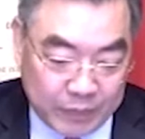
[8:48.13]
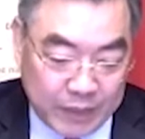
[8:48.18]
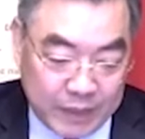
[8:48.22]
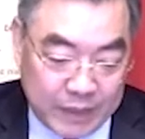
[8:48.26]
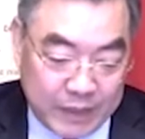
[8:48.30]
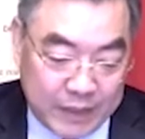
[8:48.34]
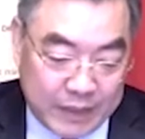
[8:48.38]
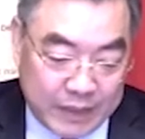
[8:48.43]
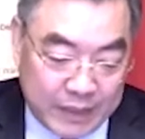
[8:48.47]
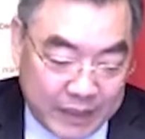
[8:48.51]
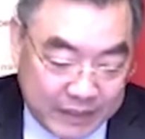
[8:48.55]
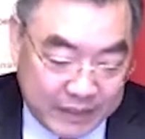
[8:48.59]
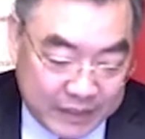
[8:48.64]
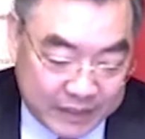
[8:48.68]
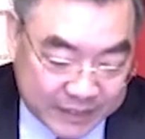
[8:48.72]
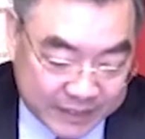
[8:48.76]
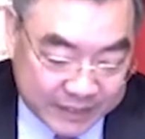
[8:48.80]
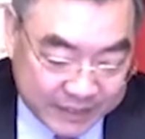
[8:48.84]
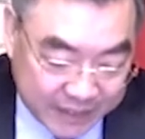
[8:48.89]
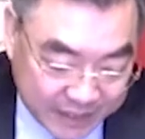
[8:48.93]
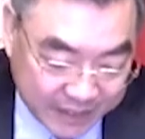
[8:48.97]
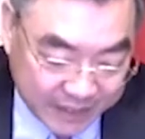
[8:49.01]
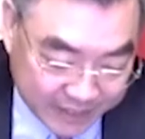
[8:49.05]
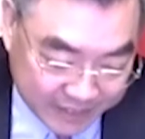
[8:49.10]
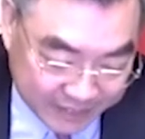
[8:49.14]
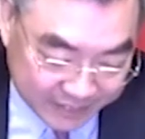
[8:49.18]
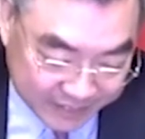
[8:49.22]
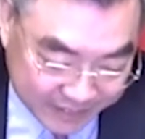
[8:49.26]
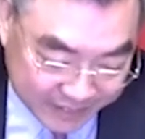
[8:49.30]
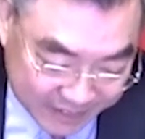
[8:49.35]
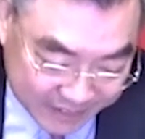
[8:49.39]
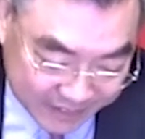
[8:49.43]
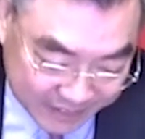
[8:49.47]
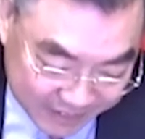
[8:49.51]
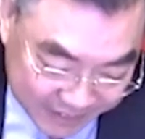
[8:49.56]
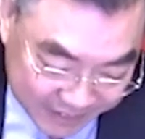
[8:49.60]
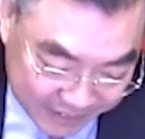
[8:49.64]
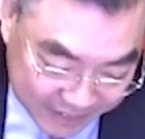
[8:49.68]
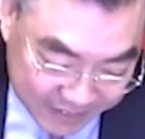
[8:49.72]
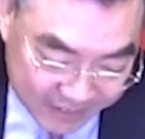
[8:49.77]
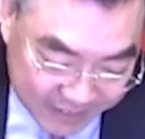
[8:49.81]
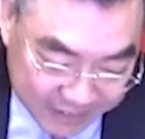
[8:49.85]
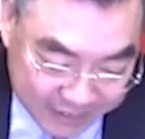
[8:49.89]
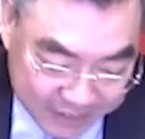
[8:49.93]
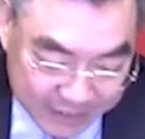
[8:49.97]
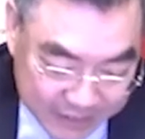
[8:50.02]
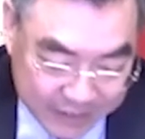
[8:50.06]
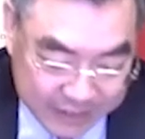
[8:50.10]
And the second
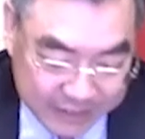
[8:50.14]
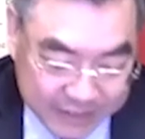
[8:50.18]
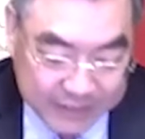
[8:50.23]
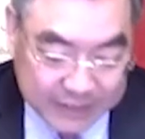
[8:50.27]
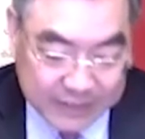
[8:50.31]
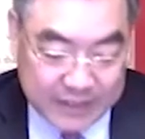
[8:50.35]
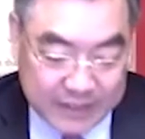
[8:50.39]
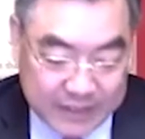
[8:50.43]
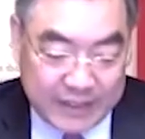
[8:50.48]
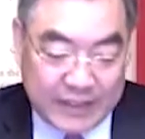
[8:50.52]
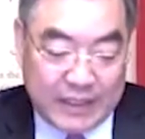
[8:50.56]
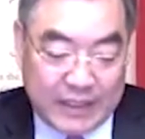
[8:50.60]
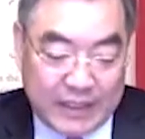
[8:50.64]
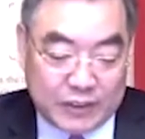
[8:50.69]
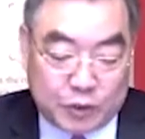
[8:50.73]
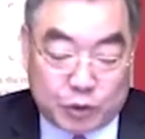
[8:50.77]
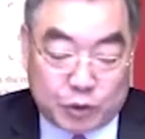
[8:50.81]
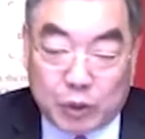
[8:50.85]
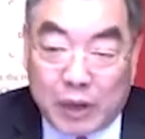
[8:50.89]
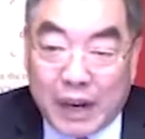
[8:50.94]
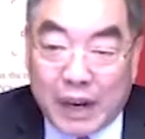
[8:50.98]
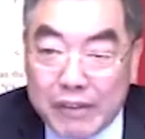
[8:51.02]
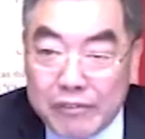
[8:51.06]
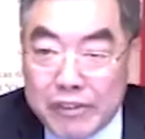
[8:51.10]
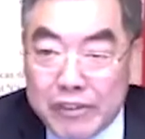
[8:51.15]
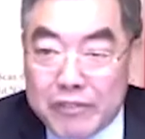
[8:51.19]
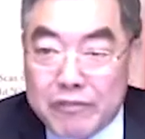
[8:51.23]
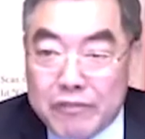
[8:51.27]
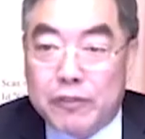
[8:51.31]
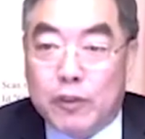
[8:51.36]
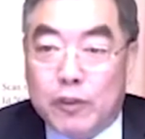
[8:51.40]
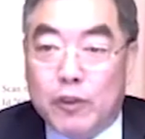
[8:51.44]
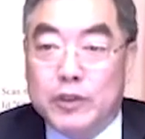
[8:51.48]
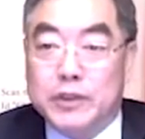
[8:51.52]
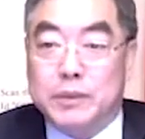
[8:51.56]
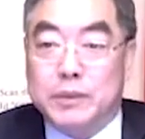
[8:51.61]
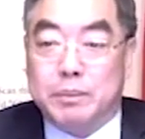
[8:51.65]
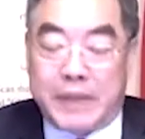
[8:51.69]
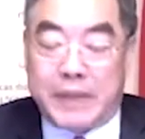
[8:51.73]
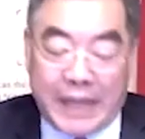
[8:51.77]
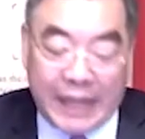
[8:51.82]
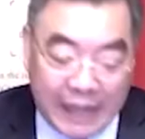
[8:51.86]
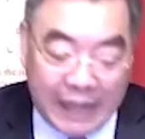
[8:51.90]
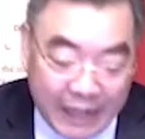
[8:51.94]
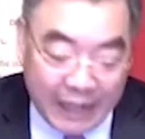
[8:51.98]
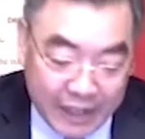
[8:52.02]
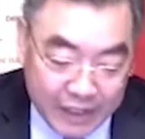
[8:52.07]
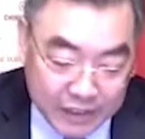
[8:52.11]
is the driving force
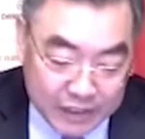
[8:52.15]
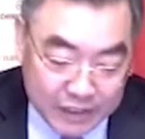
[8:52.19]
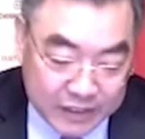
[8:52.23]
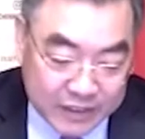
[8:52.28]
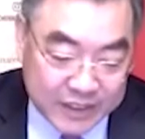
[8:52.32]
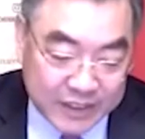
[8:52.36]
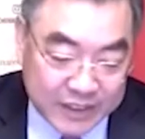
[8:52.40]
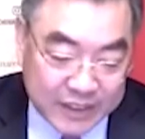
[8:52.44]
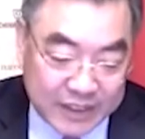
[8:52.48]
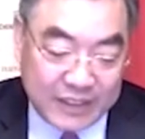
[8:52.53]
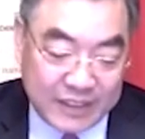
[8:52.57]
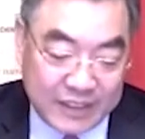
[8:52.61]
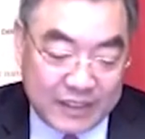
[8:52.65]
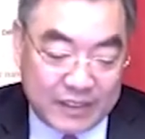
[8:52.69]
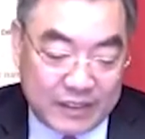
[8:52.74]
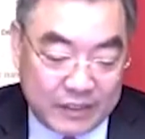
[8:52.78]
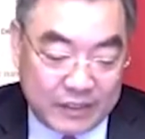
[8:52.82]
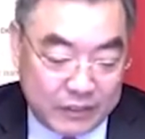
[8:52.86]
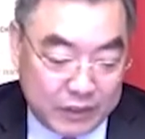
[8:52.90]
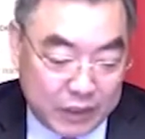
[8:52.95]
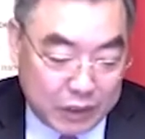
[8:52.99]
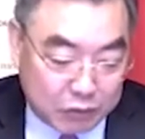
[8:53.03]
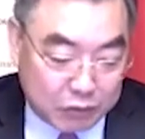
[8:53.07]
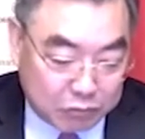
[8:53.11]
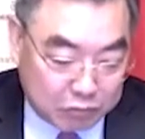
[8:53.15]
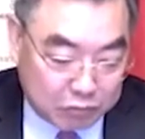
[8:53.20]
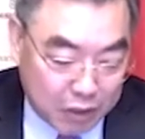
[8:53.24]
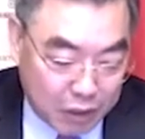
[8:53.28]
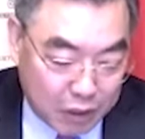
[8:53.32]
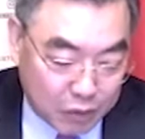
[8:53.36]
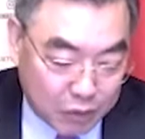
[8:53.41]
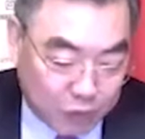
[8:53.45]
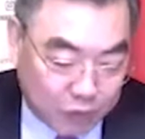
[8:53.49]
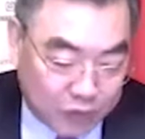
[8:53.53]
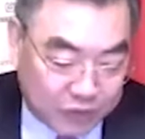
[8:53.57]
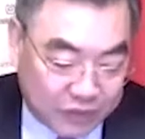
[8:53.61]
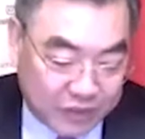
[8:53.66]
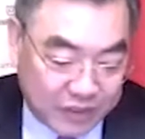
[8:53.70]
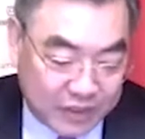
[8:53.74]
behind the growth